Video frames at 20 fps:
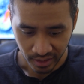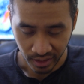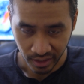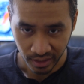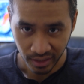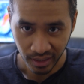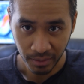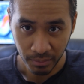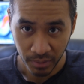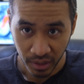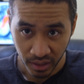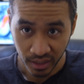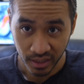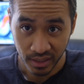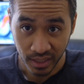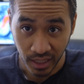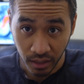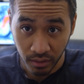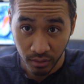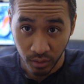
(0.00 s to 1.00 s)
Like, I'm
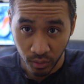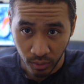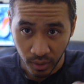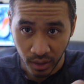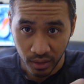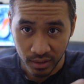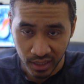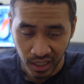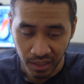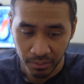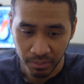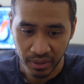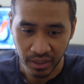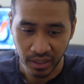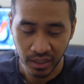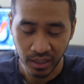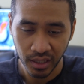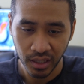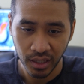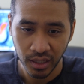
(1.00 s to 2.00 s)
looking down while
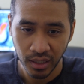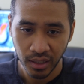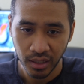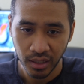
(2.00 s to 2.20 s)
typing.